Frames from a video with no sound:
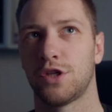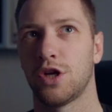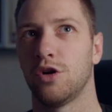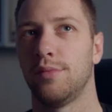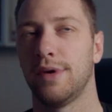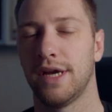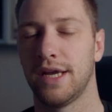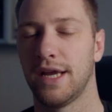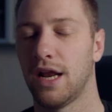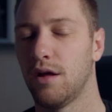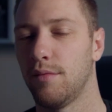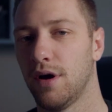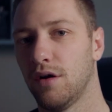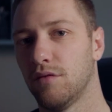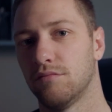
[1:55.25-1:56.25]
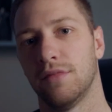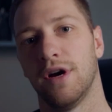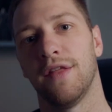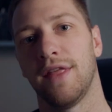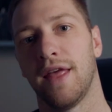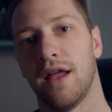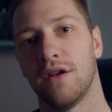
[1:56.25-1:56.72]
So you'll be a yellow belt
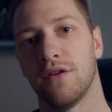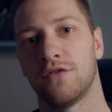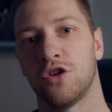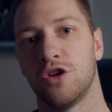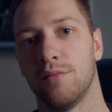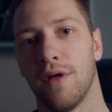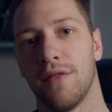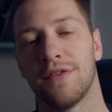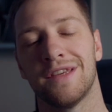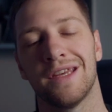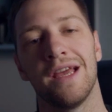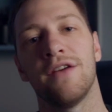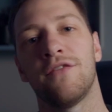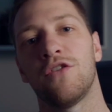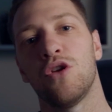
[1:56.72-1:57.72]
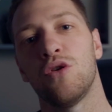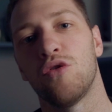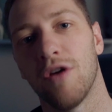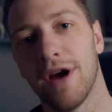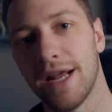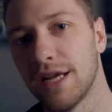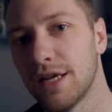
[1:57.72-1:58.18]
at the end of 2 months if you
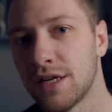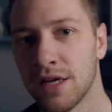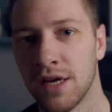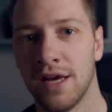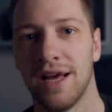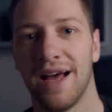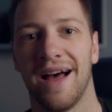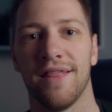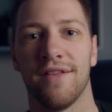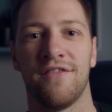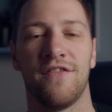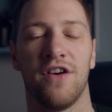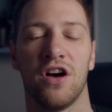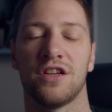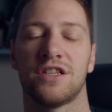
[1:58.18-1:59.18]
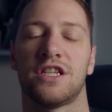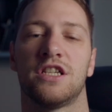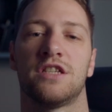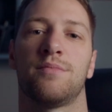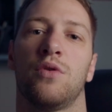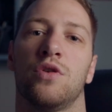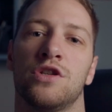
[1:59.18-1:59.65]
graded at the
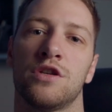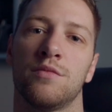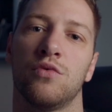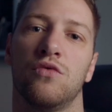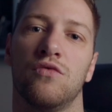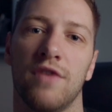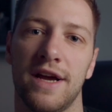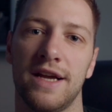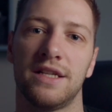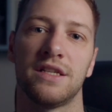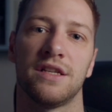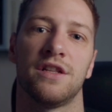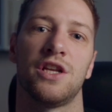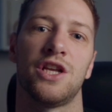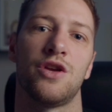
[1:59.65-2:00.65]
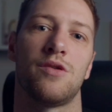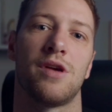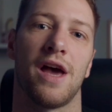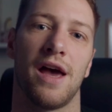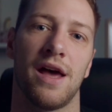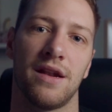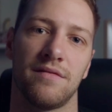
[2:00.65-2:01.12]
fastest possible rate that you
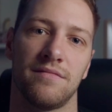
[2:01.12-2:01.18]
can.